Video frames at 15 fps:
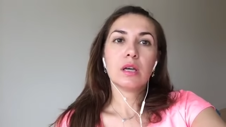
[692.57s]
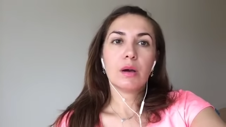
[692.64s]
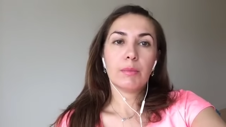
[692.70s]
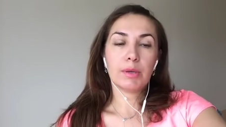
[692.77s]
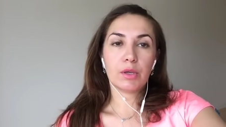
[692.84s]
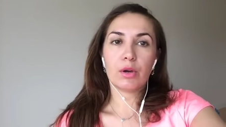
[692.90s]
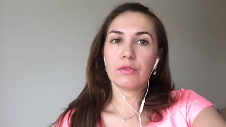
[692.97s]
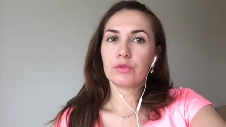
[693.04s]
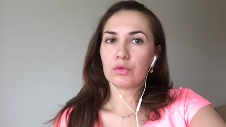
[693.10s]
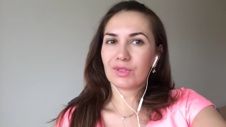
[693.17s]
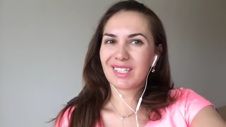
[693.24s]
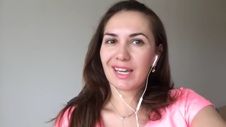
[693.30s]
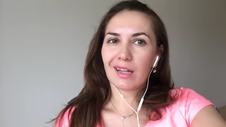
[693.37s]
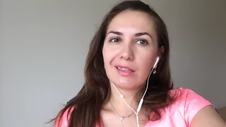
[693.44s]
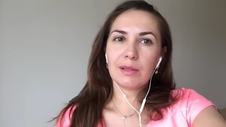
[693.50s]
But you have to
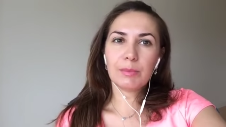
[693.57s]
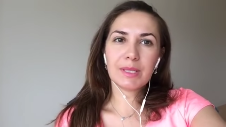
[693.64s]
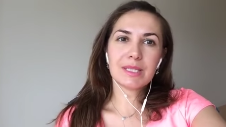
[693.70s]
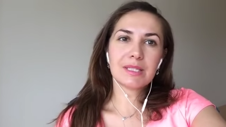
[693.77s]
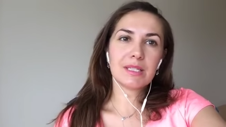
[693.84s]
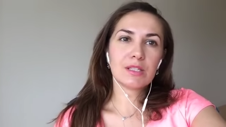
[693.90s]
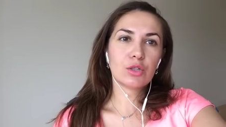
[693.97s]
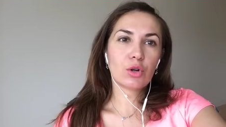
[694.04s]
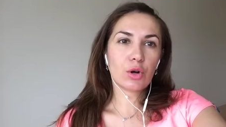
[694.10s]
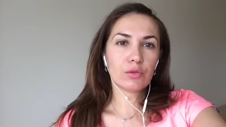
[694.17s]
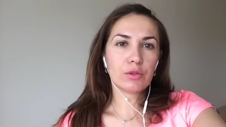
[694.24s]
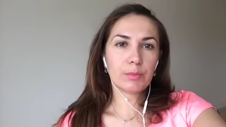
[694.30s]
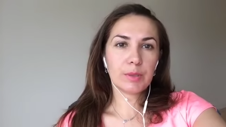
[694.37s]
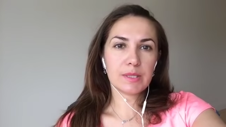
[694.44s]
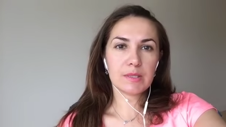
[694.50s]
scale the business, grow
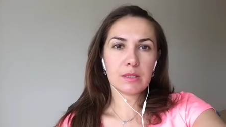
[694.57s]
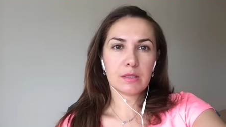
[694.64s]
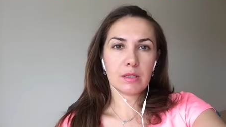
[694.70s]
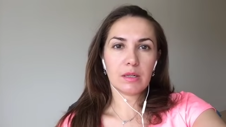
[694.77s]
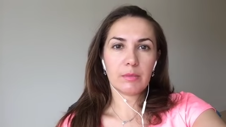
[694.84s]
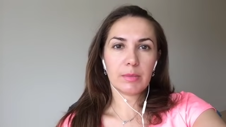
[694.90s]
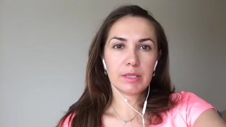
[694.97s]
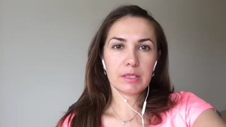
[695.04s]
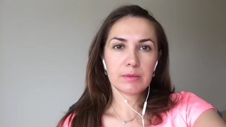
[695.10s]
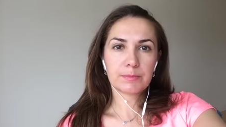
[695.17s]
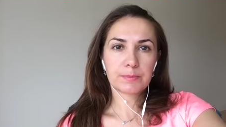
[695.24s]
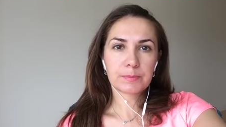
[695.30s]
the business a little bit.